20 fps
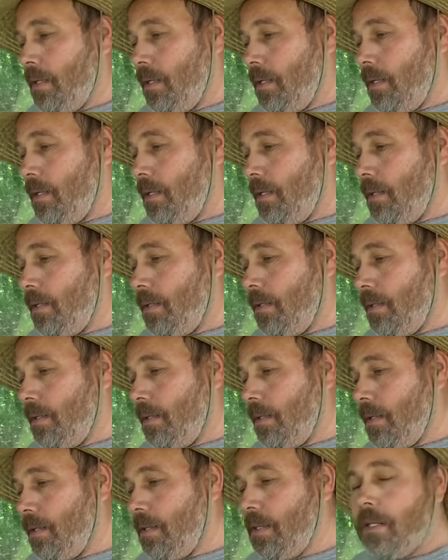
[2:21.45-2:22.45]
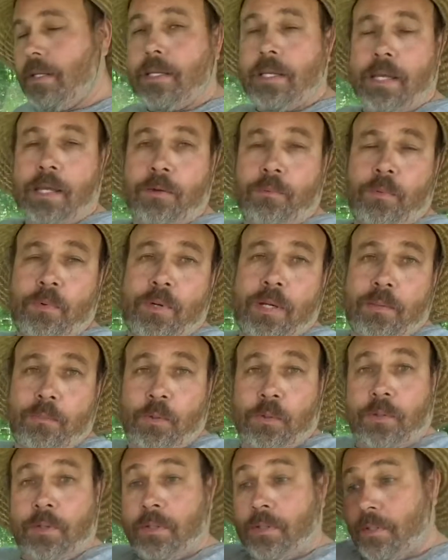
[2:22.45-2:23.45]
I thank God we're
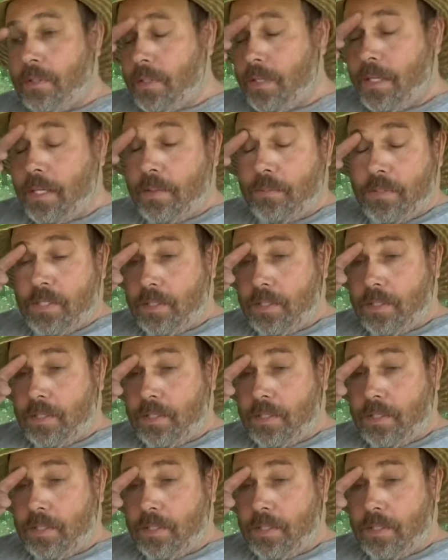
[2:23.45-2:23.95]
able to have